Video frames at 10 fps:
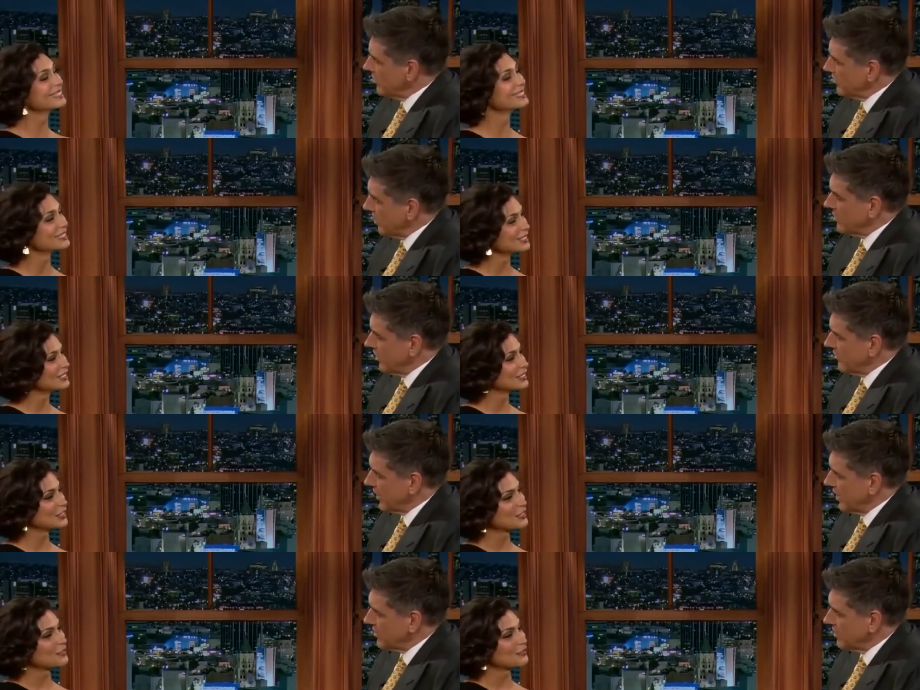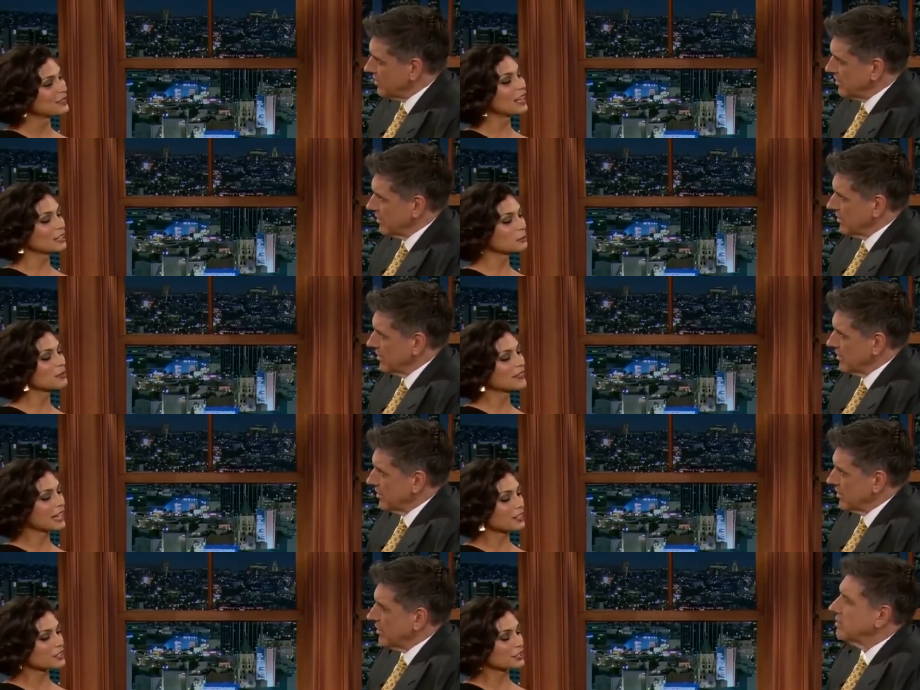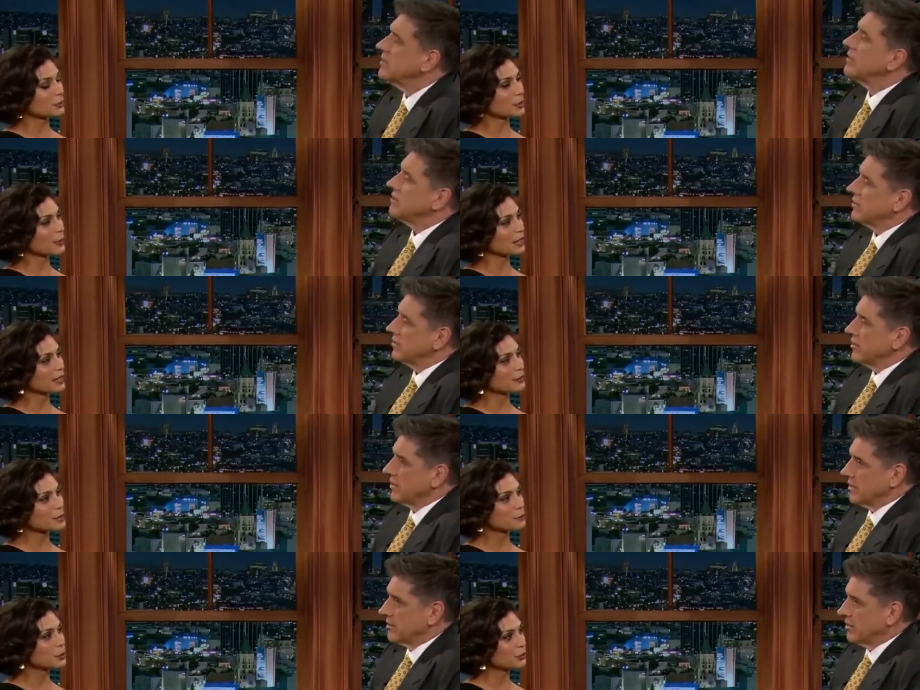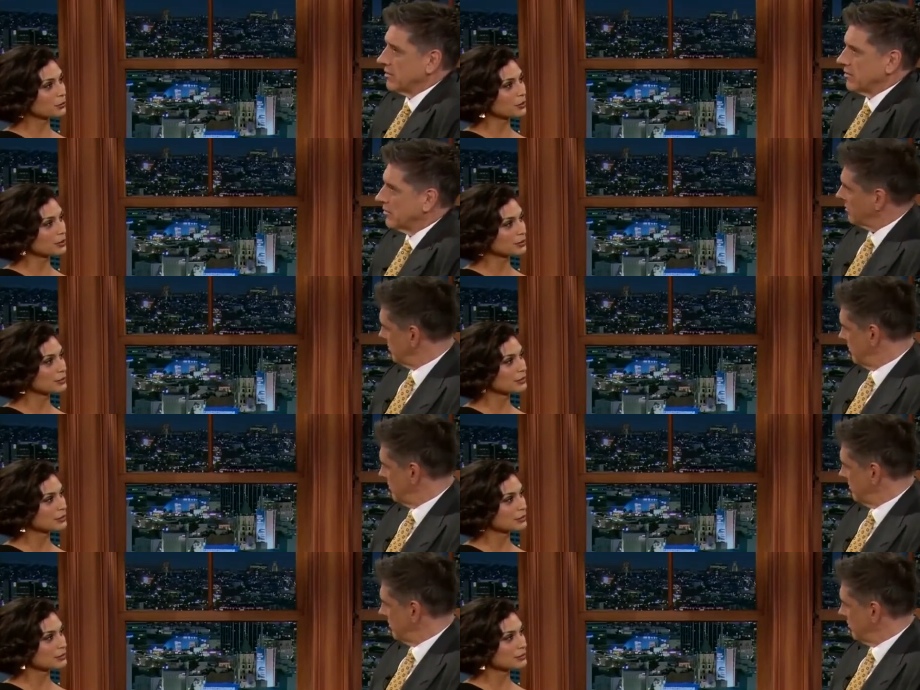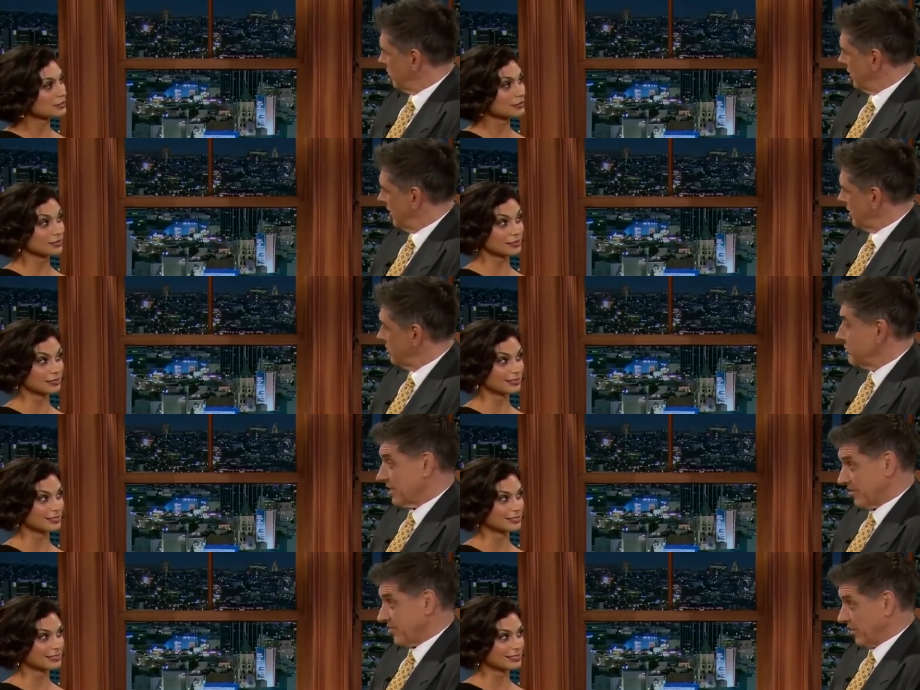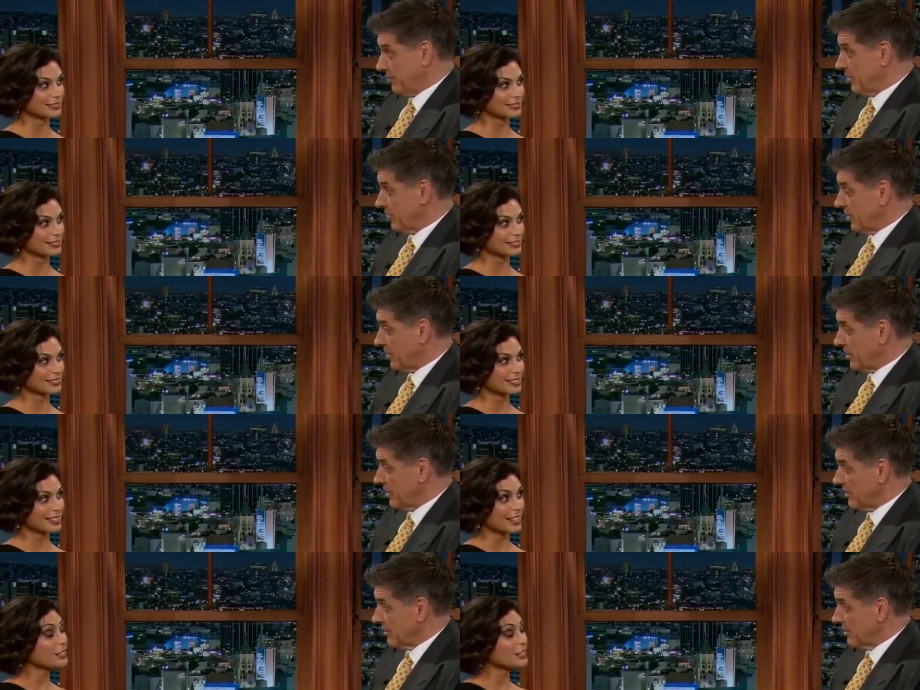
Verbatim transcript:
Speaker 1: were you in Australia? You on vacation?
Speaker 2: Yeah, a little bit of vacation, a little bit of work. It was beautiful.
Speaker 1: Mm, work? Were you making a film in Australia?